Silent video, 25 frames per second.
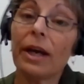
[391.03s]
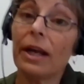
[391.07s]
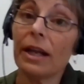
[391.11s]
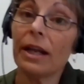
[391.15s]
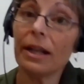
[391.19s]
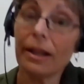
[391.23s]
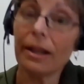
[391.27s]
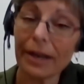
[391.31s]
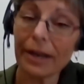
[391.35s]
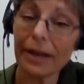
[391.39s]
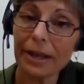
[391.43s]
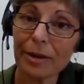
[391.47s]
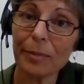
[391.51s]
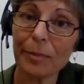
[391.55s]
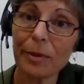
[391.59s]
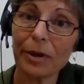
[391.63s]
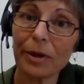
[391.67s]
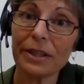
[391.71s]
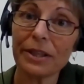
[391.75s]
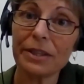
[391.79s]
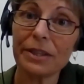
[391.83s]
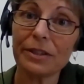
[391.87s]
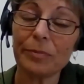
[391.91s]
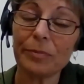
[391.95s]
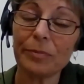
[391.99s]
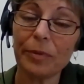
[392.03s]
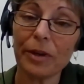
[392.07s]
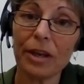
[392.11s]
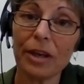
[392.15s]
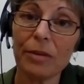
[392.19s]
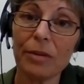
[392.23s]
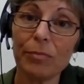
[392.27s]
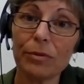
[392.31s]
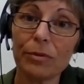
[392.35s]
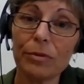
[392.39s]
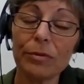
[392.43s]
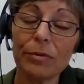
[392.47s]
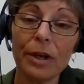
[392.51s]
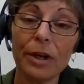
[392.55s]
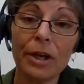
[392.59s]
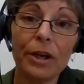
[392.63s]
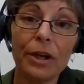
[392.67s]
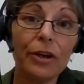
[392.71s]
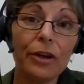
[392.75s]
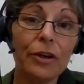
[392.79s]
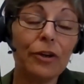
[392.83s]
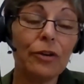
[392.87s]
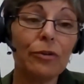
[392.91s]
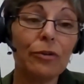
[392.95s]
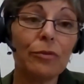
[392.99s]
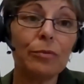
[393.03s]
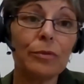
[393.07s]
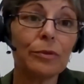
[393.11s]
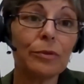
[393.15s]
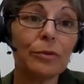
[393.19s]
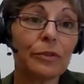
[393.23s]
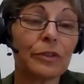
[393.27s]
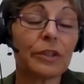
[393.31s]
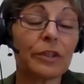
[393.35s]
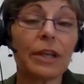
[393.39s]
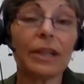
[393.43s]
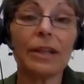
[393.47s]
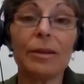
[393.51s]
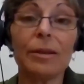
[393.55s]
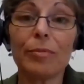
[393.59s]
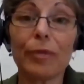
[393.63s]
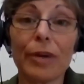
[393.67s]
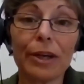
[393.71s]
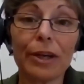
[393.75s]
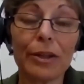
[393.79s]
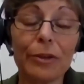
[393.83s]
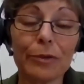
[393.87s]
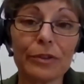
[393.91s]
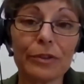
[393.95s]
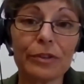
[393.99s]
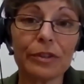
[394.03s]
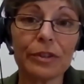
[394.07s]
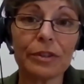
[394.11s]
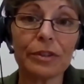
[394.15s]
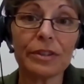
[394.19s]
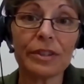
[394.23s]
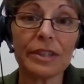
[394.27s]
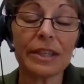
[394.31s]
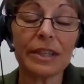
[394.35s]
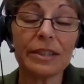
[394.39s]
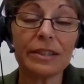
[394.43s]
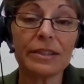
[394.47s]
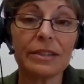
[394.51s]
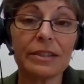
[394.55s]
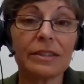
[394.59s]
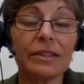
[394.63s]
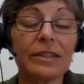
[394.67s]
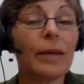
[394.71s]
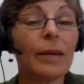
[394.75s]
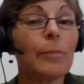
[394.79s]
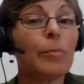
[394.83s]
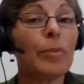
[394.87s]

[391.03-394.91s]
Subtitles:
like-minded people who will celebrate your successes,